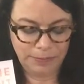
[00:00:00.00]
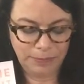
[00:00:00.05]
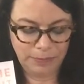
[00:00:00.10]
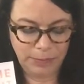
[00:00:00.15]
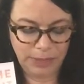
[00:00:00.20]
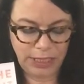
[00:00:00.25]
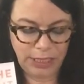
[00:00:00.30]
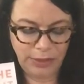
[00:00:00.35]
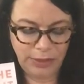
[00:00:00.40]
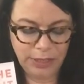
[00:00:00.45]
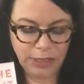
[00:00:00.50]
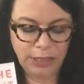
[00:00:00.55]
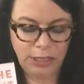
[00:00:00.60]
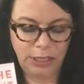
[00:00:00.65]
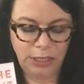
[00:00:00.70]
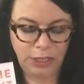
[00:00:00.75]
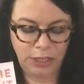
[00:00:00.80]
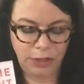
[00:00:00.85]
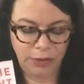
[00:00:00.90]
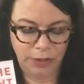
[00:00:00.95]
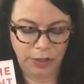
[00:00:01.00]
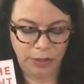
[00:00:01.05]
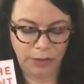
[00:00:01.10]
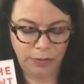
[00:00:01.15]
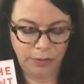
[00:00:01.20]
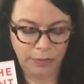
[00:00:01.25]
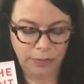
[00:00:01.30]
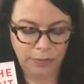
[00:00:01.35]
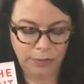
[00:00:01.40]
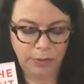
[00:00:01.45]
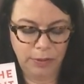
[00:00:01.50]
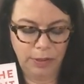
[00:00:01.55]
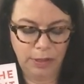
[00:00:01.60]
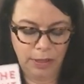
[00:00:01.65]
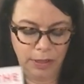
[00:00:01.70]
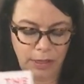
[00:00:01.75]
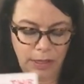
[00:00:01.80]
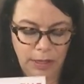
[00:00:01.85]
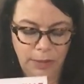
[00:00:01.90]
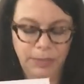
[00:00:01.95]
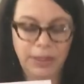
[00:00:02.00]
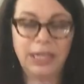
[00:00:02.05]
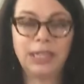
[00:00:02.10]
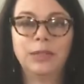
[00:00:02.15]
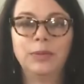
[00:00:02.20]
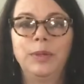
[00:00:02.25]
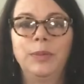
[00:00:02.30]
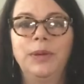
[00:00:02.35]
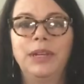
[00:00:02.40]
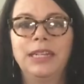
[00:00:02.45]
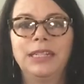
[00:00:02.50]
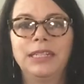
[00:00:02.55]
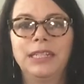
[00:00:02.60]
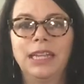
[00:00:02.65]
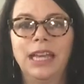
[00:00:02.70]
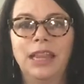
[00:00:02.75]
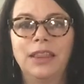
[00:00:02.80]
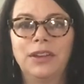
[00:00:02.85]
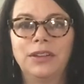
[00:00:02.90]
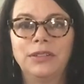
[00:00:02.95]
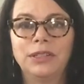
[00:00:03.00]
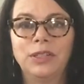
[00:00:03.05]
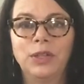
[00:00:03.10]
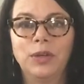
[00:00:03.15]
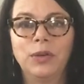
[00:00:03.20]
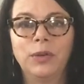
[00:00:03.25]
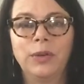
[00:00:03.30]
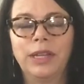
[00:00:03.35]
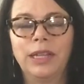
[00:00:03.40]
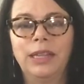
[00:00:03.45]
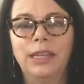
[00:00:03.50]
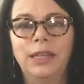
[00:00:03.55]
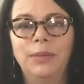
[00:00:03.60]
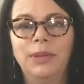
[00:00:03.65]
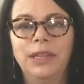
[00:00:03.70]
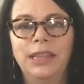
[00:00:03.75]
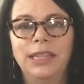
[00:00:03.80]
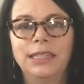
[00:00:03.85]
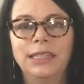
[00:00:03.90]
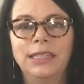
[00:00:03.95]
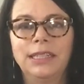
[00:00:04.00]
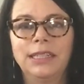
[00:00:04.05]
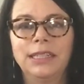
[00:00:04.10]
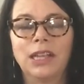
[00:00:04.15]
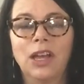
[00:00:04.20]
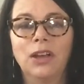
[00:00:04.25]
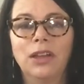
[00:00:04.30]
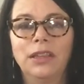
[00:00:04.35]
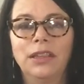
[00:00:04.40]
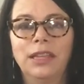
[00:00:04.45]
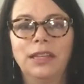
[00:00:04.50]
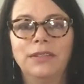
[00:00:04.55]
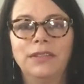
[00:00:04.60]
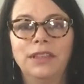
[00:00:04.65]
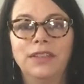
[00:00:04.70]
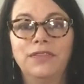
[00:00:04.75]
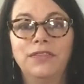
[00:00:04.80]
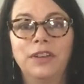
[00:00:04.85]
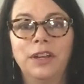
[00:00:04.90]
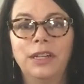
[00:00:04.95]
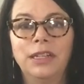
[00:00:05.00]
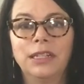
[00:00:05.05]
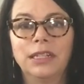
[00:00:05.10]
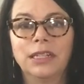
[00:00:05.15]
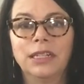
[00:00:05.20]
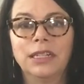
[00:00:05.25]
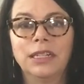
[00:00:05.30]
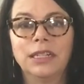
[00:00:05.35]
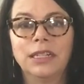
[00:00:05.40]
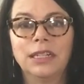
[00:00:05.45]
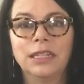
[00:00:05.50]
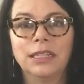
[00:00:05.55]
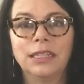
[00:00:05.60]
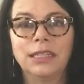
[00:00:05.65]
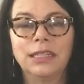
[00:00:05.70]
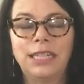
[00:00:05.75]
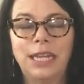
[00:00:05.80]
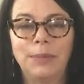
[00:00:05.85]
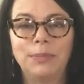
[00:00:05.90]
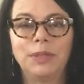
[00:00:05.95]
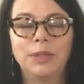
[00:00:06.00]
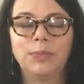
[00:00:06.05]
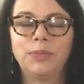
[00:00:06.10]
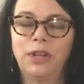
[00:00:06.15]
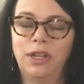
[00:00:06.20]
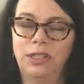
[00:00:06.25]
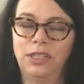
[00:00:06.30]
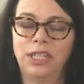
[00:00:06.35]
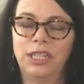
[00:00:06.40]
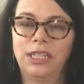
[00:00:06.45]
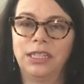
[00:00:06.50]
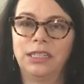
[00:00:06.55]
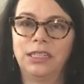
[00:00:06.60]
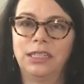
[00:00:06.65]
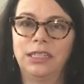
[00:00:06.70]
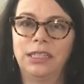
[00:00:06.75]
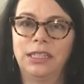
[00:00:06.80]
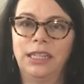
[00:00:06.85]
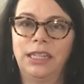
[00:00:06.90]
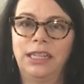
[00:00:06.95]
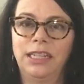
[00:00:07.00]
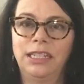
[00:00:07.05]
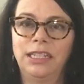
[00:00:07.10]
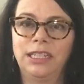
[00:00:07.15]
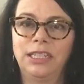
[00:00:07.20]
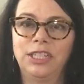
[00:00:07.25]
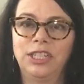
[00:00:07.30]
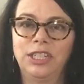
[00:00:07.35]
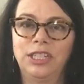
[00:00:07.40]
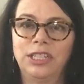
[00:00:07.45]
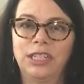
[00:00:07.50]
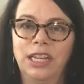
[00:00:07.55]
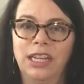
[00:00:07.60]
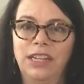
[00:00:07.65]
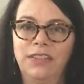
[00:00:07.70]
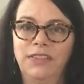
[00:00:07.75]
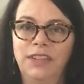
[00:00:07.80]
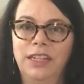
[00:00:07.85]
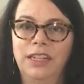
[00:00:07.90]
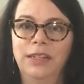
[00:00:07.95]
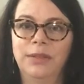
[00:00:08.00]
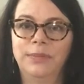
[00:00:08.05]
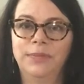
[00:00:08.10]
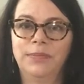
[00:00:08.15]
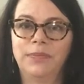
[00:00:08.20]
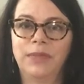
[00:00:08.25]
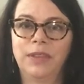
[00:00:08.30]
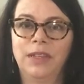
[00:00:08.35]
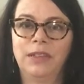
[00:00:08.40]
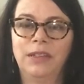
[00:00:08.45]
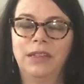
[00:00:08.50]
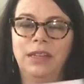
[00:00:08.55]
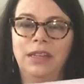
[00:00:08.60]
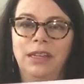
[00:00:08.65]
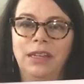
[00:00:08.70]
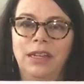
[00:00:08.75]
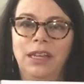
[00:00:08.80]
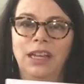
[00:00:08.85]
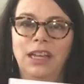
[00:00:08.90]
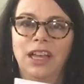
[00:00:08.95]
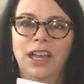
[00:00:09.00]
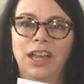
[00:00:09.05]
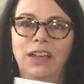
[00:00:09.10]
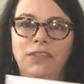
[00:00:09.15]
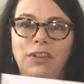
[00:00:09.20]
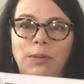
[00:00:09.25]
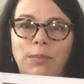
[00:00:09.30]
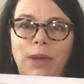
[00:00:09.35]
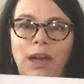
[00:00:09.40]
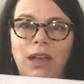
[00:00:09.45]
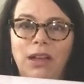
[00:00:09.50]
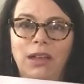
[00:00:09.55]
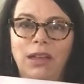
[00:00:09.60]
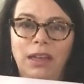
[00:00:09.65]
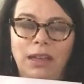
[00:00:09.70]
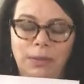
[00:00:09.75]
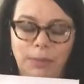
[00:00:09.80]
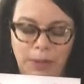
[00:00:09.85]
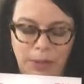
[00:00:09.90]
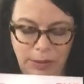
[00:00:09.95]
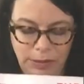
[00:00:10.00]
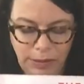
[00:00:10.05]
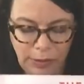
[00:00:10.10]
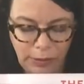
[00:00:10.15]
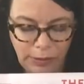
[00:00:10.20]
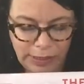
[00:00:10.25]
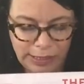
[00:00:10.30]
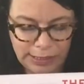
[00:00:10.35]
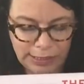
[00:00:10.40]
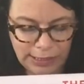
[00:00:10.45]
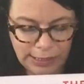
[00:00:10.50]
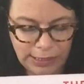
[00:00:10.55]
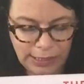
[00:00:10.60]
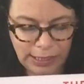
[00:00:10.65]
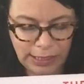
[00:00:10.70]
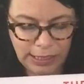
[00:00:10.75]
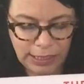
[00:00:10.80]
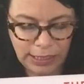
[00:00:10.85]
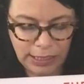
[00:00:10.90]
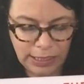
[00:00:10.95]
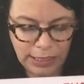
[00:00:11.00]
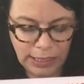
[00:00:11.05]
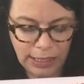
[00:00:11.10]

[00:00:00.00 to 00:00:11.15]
materials to show you because we put it together so quickly, but this is called the Front Steps Project, and this is just kind of a cover mock-up so you can see.